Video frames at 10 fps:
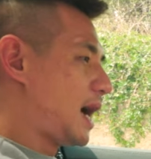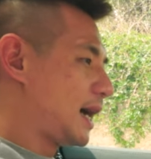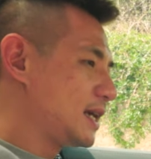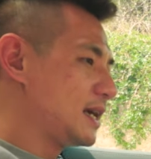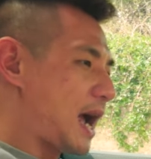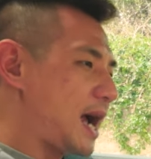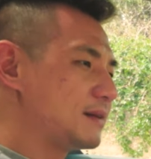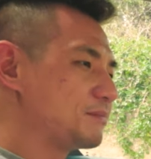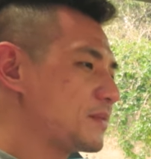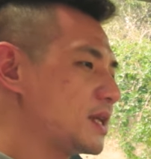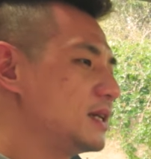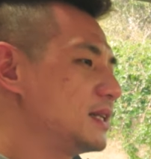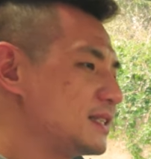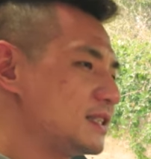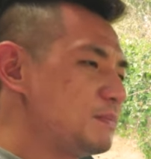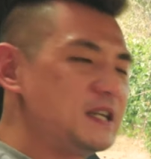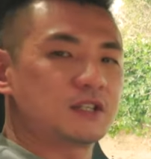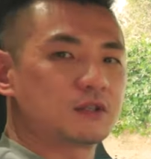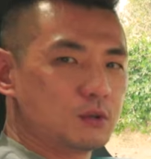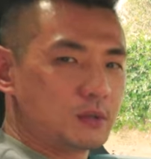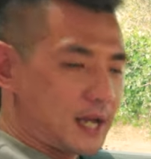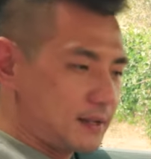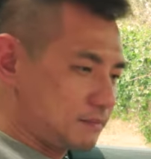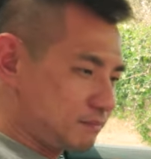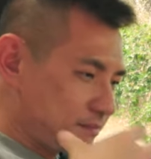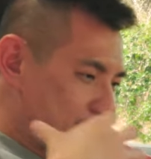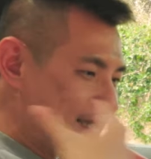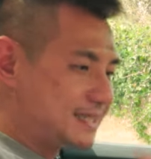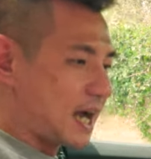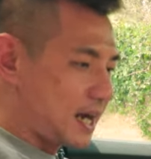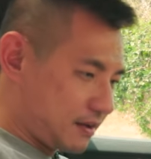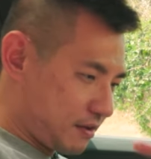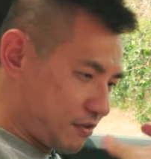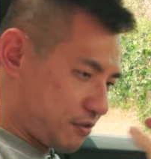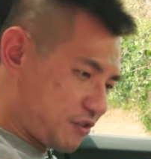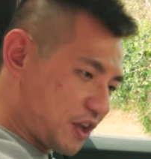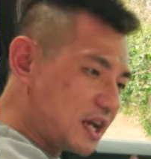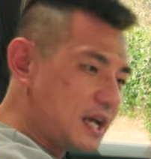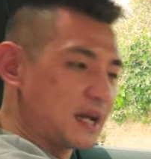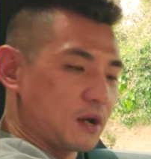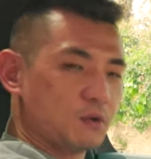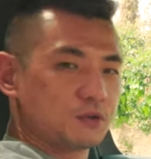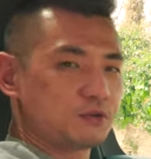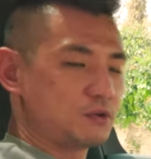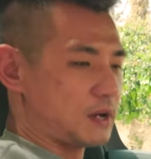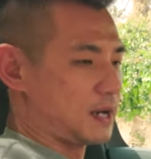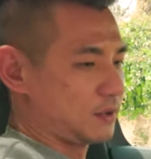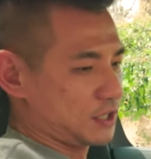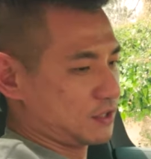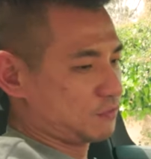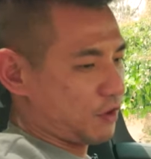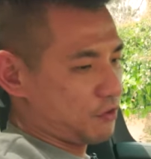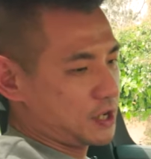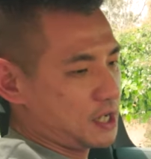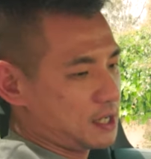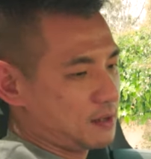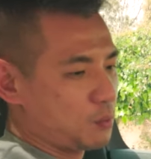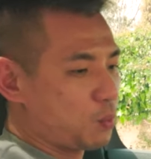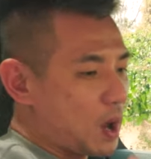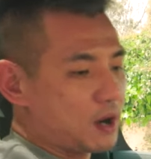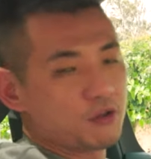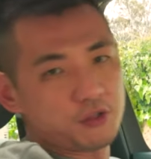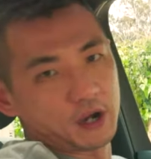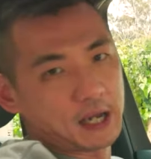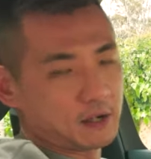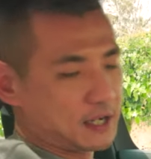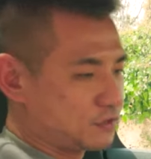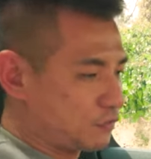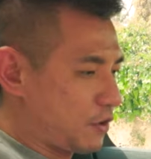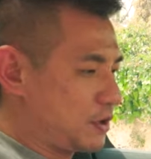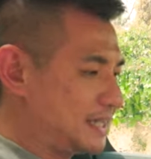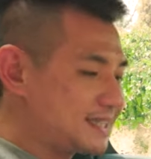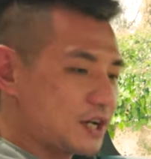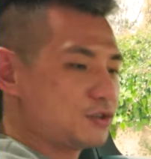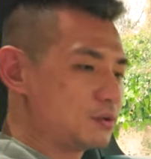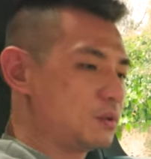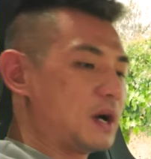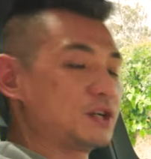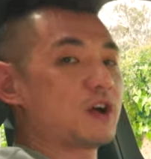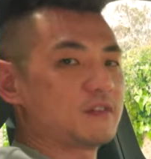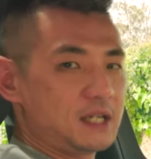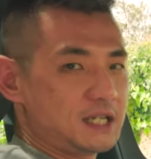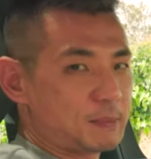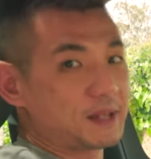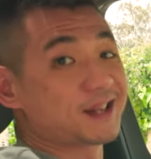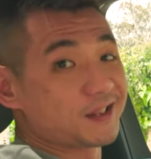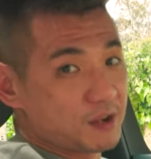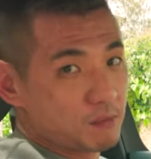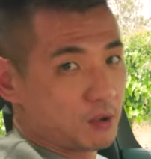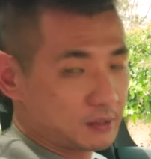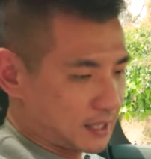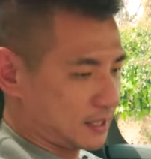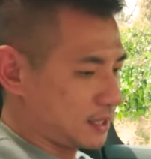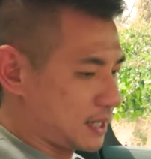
I think this speaks to that design thinking that goes through, right? Which is very well thought out and is very essential to what a driver needs, but nothing more, nothing